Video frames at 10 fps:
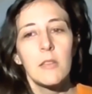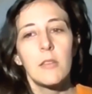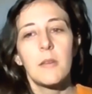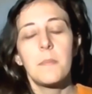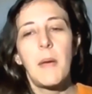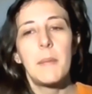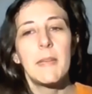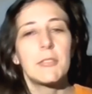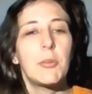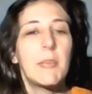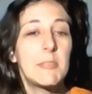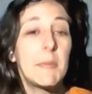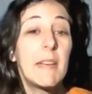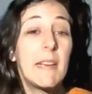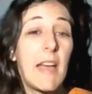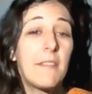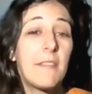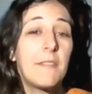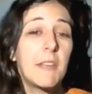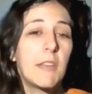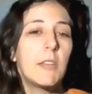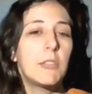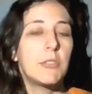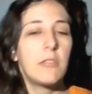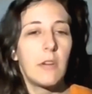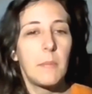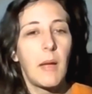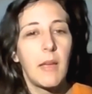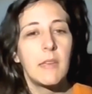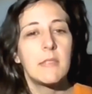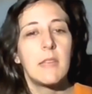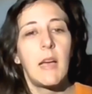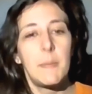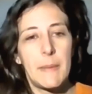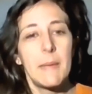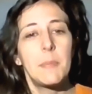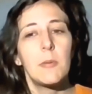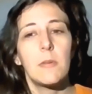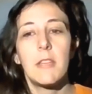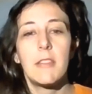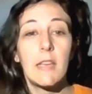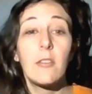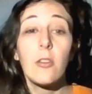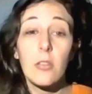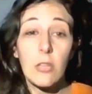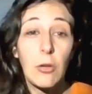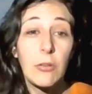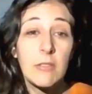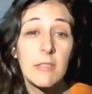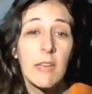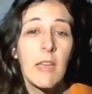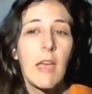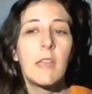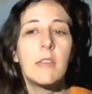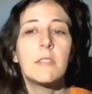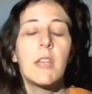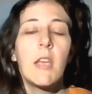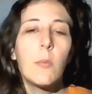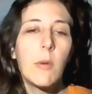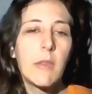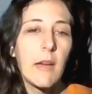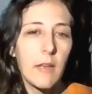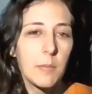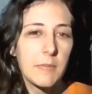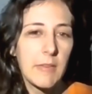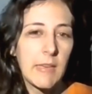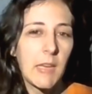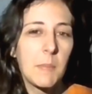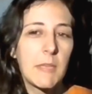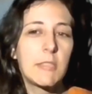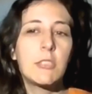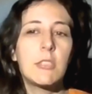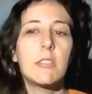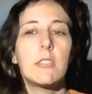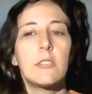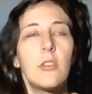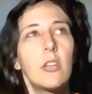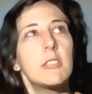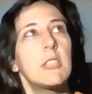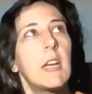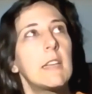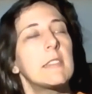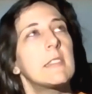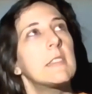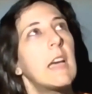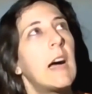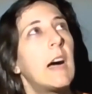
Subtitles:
Look, Mindblank's always been an advocate to remind people that they're not alone. And with our help-seeking messages, it's not just